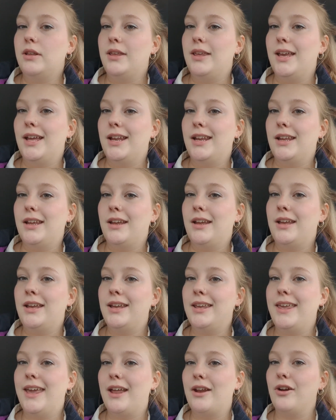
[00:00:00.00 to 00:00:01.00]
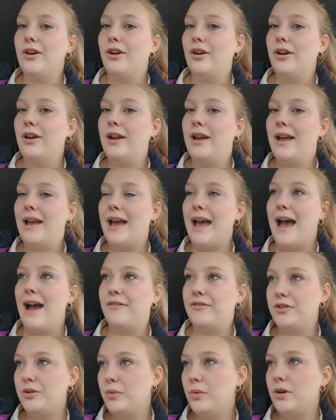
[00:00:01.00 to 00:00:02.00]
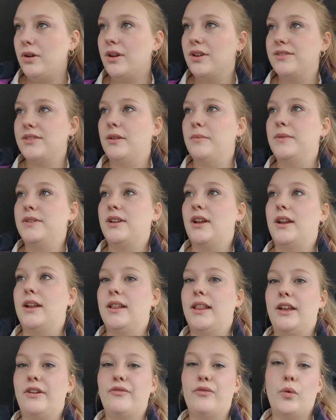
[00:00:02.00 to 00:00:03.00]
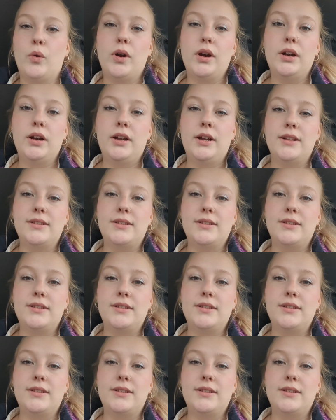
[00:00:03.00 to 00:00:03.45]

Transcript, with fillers: get a, get her after work because I'll be done at like four.